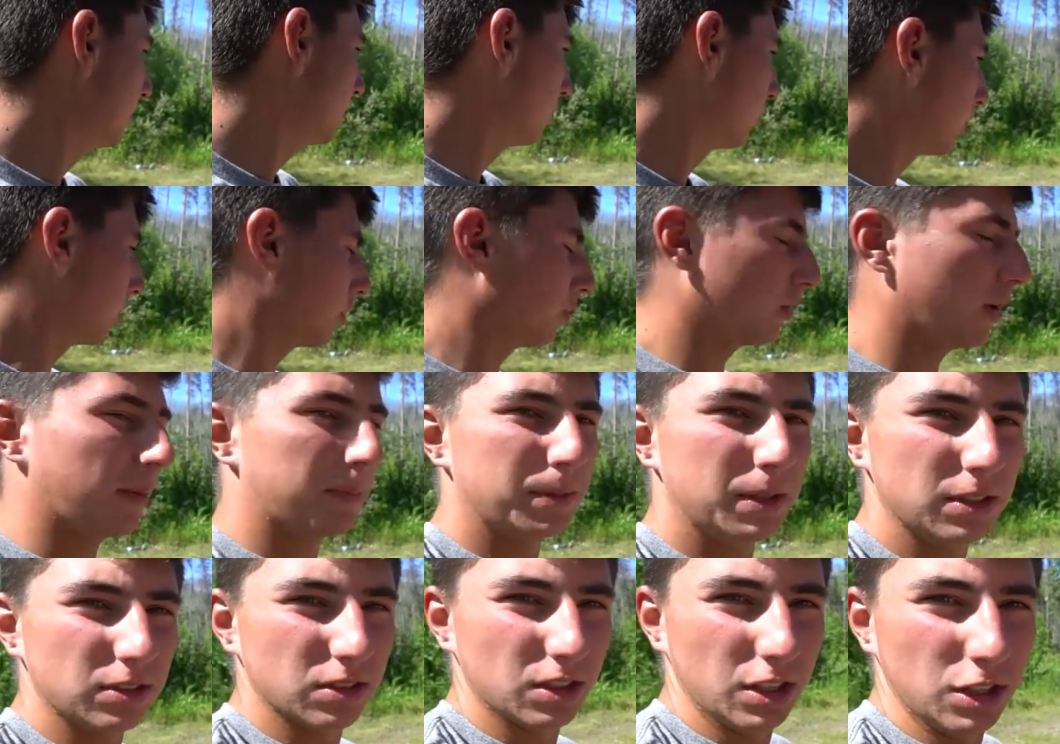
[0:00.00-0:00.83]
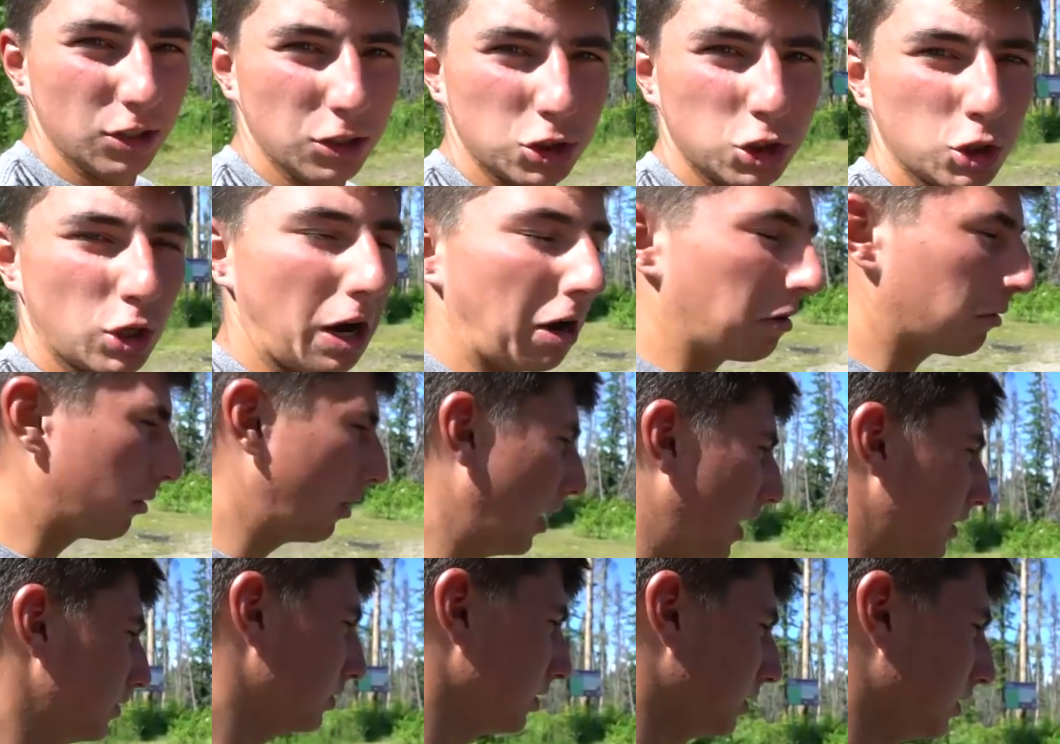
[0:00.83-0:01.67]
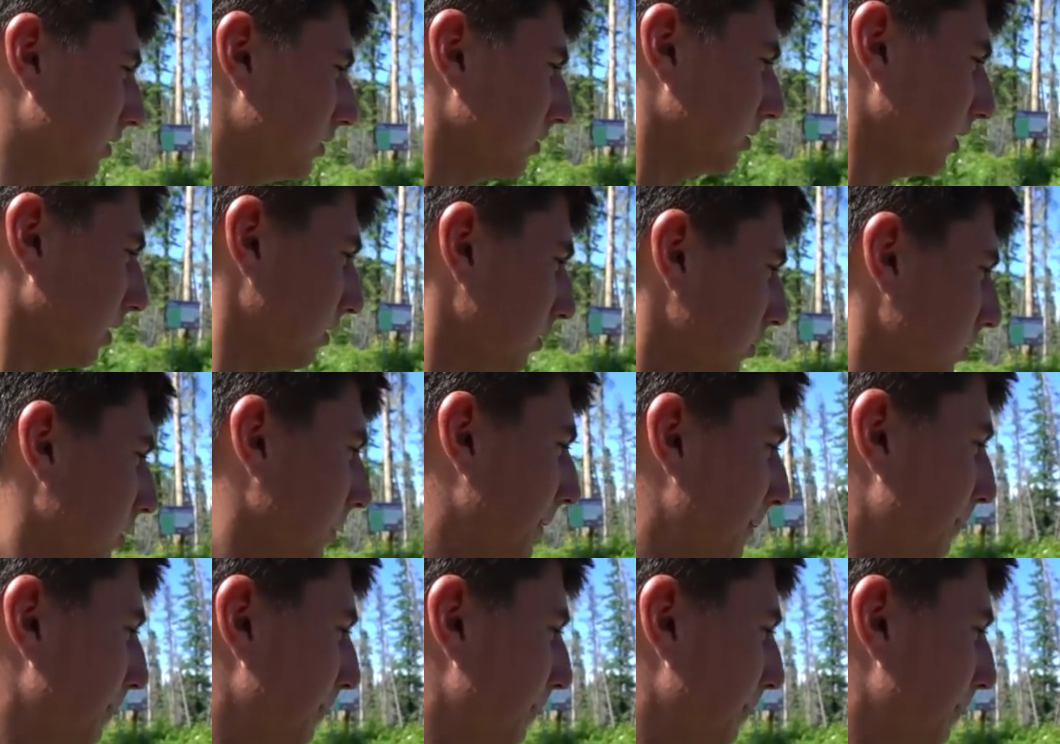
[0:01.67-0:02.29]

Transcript: we're gonna rig up these little trout rods. Look at these things.